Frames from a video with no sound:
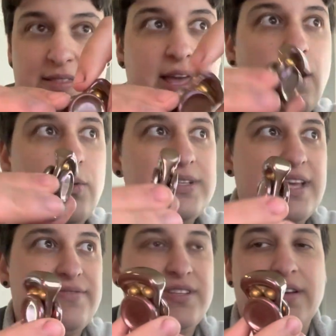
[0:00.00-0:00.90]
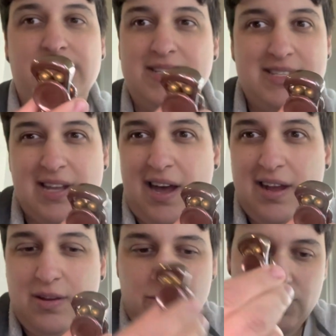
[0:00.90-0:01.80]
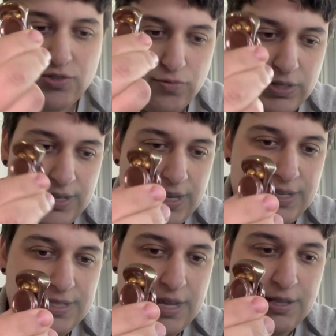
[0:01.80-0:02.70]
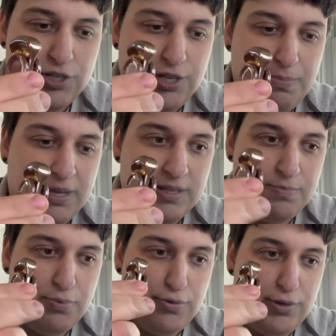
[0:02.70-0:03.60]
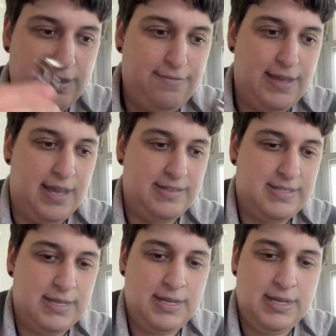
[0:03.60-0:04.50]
And they always have stuff in stock, which is really nice, and their shipping is pretty fast.